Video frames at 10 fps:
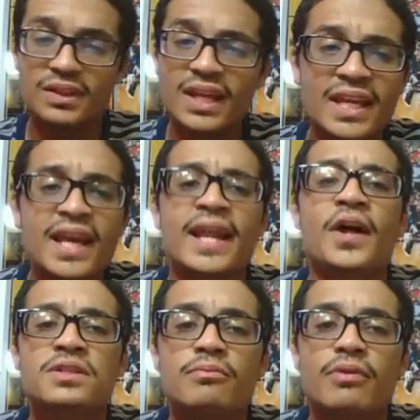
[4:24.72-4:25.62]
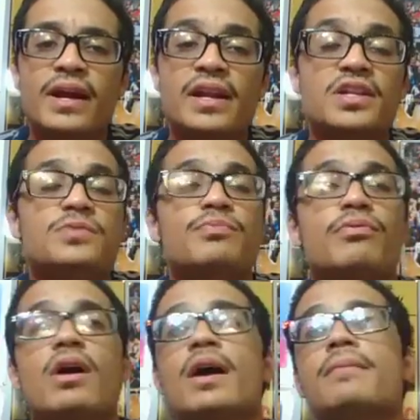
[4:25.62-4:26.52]
You had Elton Brand in his
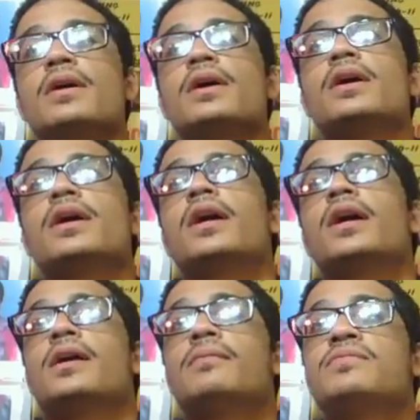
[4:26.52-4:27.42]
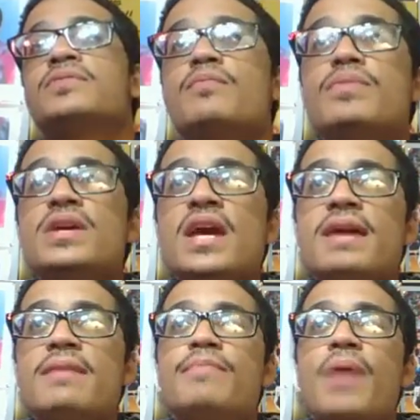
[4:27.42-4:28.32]
prime. To be
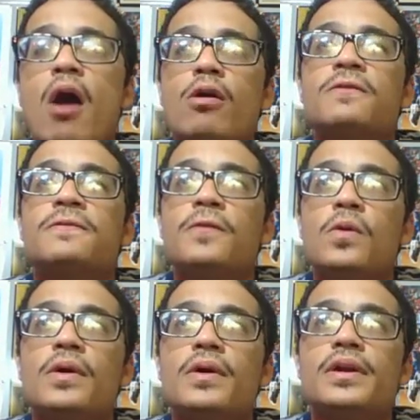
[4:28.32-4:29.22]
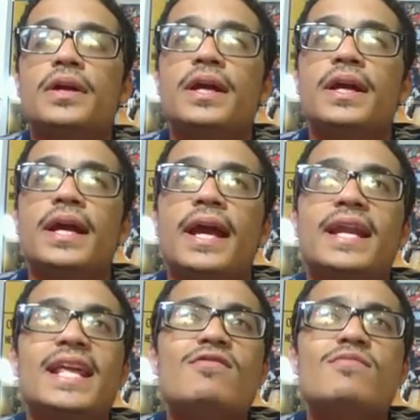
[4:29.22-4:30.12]
a power forward
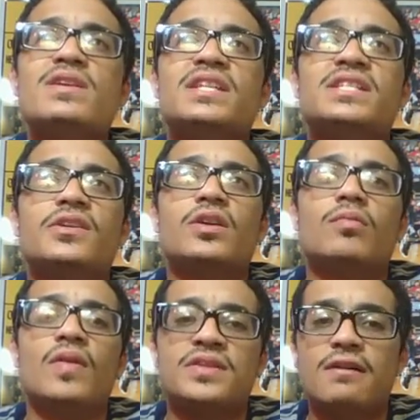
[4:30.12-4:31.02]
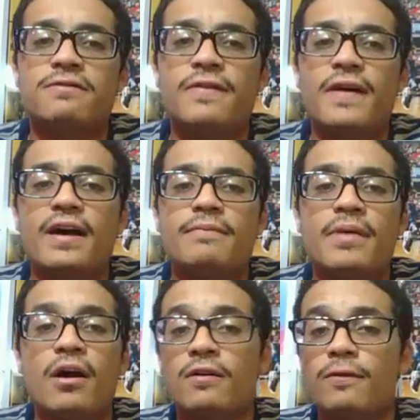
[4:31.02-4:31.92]
and even be considered among the top five
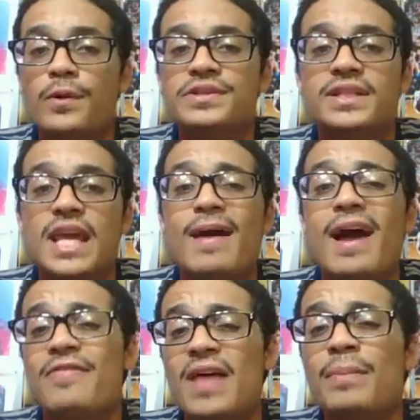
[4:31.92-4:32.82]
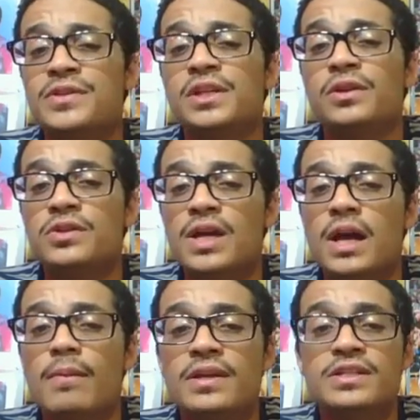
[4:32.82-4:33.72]
power forwards in the game at that particular
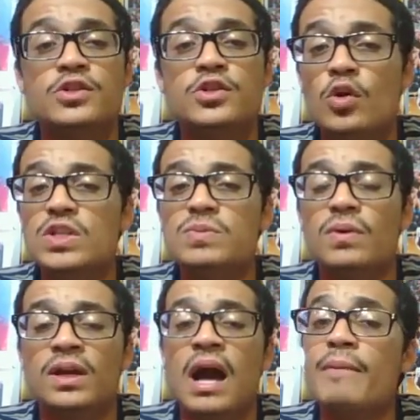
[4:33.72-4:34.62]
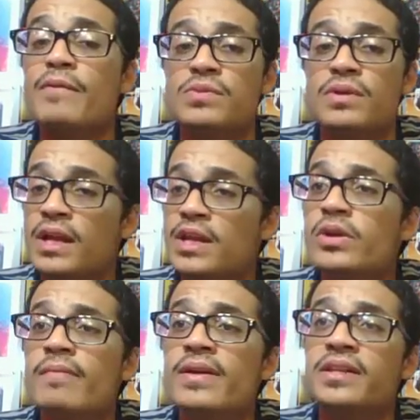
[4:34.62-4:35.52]
time is no small accomplishment. And you
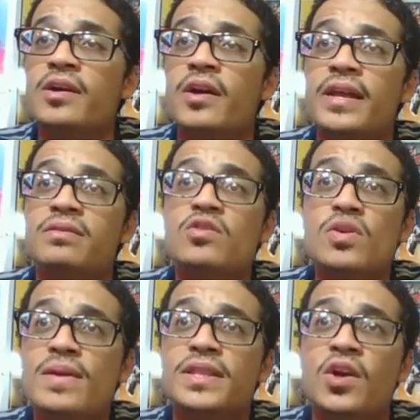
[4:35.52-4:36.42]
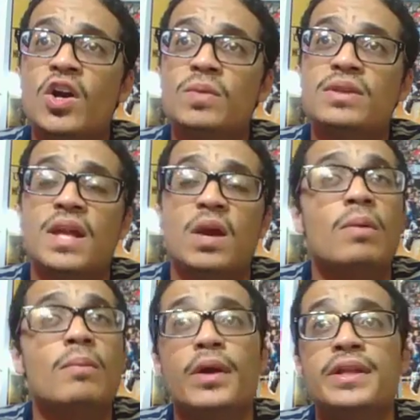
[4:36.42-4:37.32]
can make the argument that at
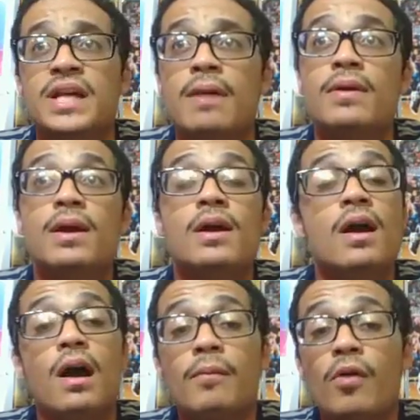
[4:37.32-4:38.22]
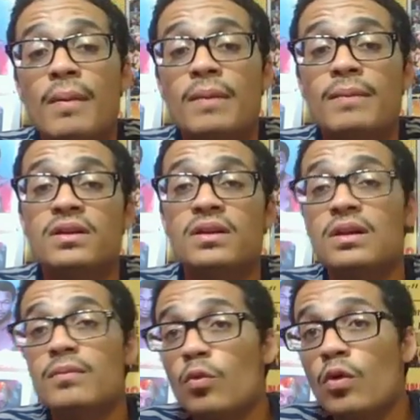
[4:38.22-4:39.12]
one point in time, Amare might have been
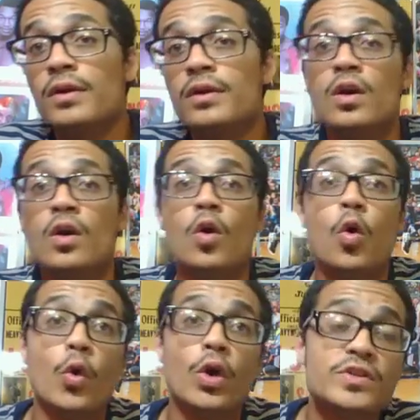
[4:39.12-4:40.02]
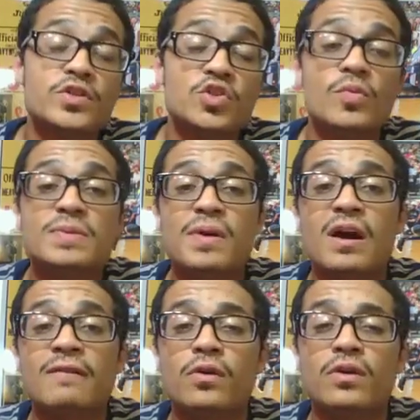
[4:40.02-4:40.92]
number one or number two best
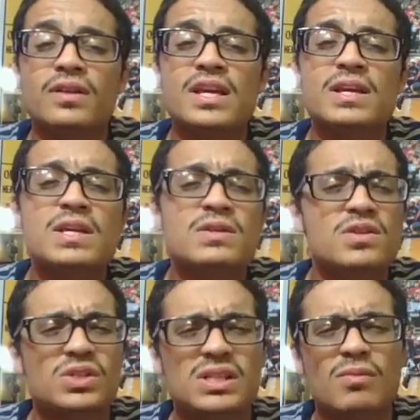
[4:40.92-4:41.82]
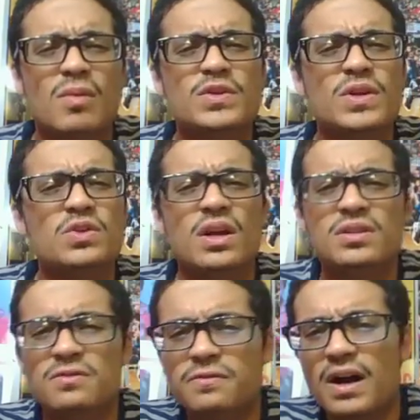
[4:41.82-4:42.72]
power forward in the league. You know, somewhere between
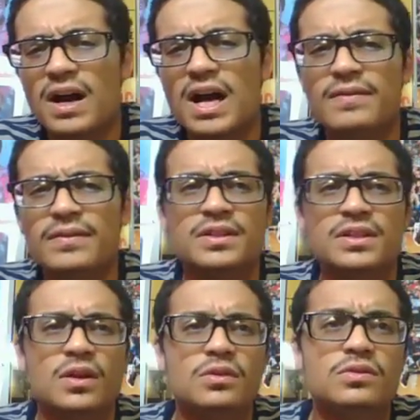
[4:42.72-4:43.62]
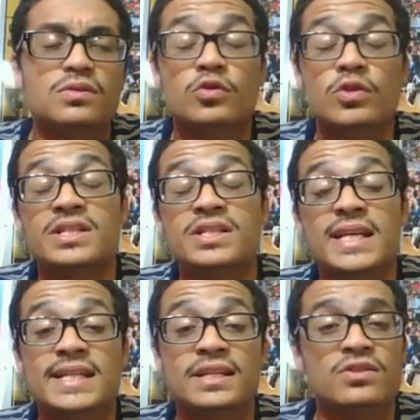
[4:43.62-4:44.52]
2005 and, you know, or
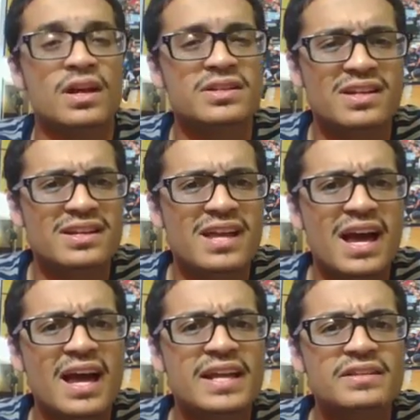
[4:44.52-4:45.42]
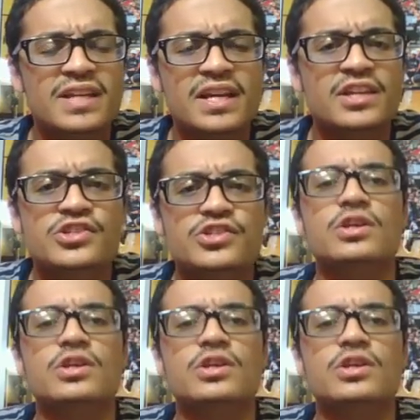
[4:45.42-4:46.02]
2006 and 2009, 10-ish.